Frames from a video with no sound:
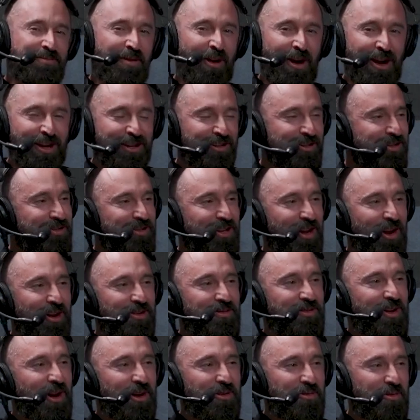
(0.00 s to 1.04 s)
You might, you
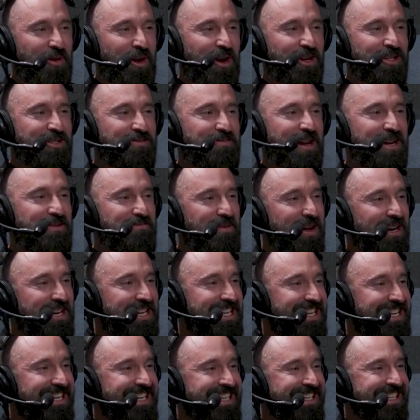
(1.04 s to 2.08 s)
know, go to work to make money,